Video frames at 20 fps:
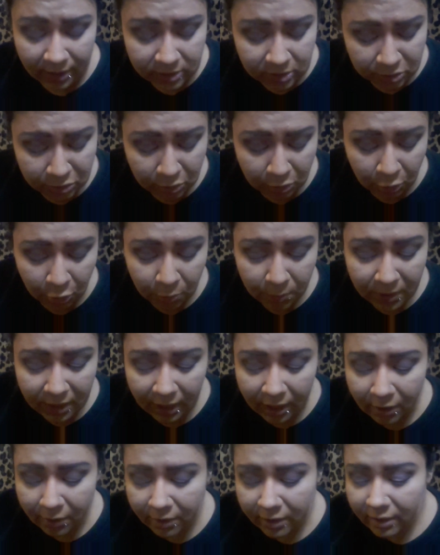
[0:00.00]
in an urban
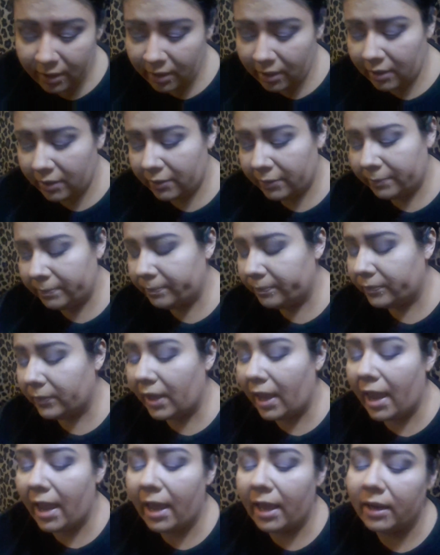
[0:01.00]
area.
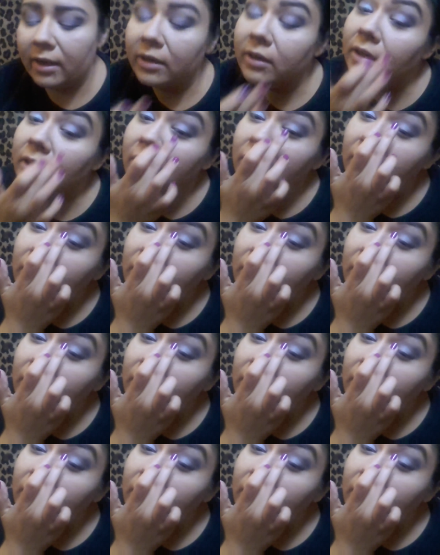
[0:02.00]
And